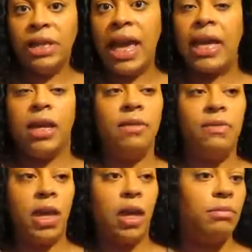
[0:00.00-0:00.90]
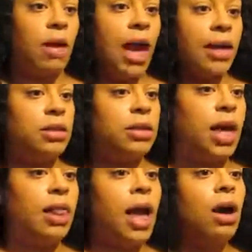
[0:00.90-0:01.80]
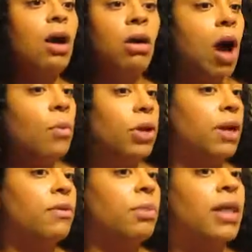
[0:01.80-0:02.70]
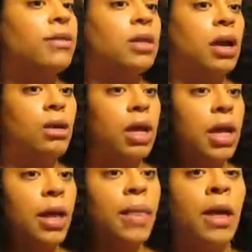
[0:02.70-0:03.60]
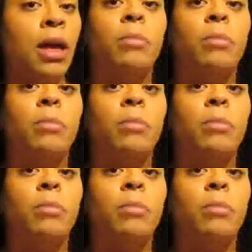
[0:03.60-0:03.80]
negative that I can say like, oh, I would never buy this hair again.